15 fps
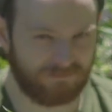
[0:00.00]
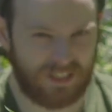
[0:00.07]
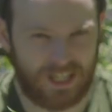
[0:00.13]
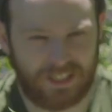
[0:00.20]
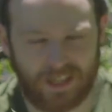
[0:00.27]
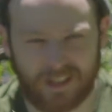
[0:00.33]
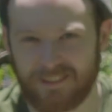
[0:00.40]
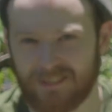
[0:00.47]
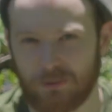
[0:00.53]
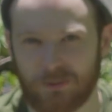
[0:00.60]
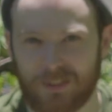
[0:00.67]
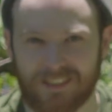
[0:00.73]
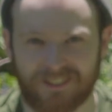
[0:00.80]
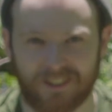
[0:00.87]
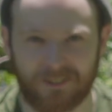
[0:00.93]
Kentucky
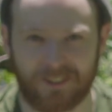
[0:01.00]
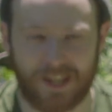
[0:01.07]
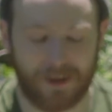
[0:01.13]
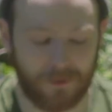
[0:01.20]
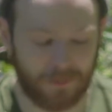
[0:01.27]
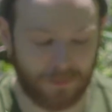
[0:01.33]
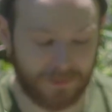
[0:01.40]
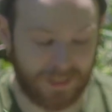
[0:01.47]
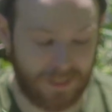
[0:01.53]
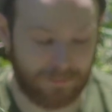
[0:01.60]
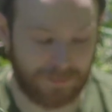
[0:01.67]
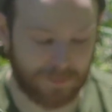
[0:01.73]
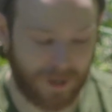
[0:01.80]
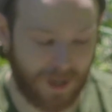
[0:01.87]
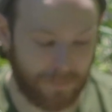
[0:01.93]
Route Zero now
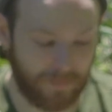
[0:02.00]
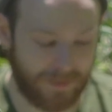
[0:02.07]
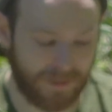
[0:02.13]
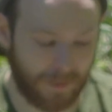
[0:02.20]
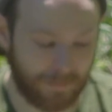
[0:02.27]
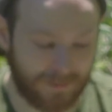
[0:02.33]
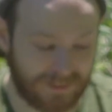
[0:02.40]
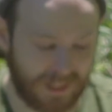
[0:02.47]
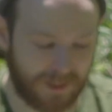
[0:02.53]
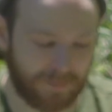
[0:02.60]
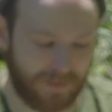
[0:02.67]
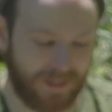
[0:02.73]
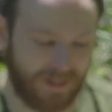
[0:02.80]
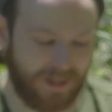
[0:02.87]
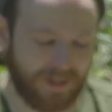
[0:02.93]
keeps popping up
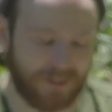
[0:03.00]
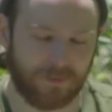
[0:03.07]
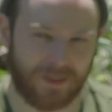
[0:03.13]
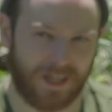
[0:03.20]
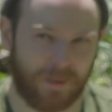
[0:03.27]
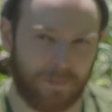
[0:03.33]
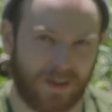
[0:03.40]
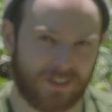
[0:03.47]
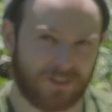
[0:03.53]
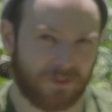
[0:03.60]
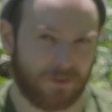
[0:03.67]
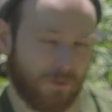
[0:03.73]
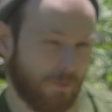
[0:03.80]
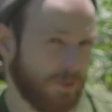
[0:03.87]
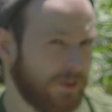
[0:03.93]
inside my head when I'm
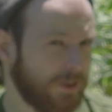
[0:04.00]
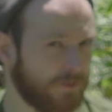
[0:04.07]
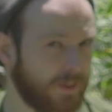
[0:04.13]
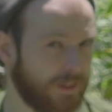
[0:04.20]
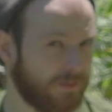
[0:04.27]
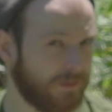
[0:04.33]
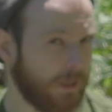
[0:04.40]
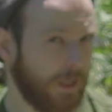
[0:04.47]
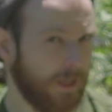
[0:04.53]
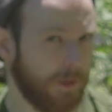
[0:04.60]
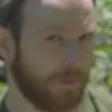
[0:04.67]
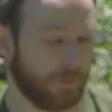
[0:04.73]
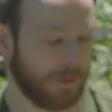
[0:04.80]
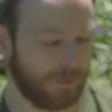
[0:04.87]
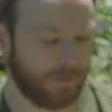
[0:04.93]
asked, what's your favorite
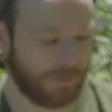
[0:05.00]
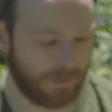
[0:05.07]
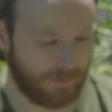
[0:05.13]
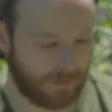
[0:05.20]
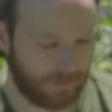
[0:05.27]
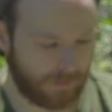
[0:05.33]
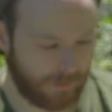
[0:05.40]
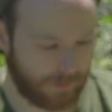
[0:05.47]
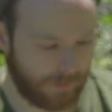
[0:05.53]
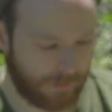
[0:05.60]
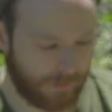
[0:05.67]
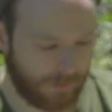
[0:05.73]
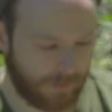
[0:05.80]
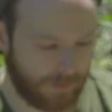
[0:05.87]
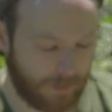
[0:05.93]
game?
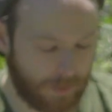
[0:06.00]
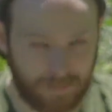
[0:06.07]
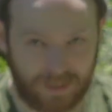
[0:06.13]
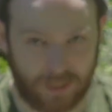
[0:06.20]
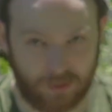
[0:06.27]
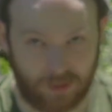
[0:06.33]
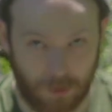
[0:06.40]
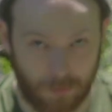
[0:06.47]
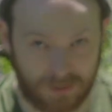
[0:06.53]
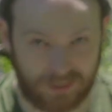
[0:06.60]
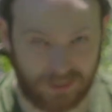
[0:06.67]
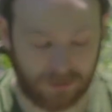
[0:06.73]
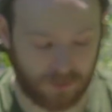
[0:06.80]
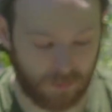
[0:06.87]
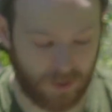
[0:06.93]
I mean, I know
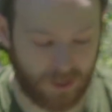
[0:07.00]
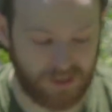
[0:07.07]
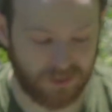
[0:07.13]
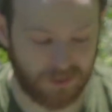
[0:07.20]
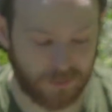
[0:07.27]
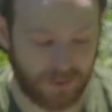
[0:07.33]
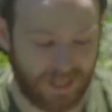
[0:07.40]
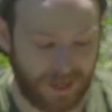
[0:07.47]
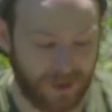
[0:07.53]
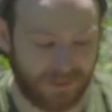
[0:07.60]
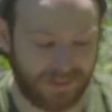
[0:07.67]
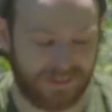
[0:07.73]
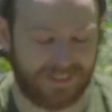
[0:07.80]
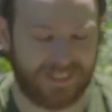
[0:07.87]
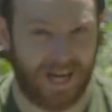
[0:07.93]
it's Outer Wilds
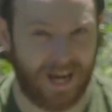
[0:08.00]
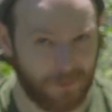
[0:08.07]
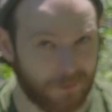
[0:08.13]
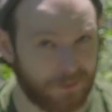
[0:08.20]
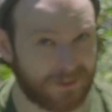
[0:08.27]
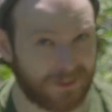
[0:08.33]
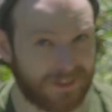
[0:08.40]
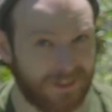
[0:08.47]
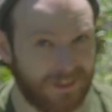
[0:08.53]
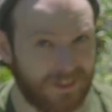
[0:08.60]
without a doubt,